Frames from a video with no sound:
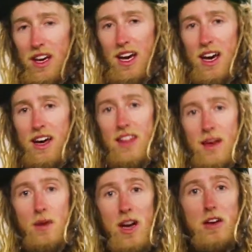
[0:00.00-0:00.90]
they
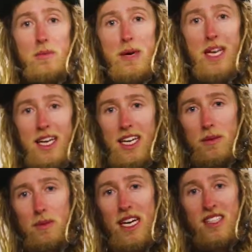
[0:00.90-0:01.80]
might not be in a
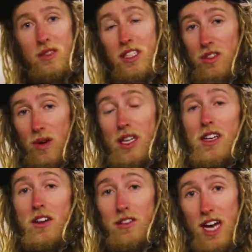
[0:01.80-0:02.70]
place which is directly
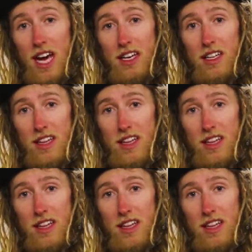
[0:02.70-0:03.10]
over an anchor.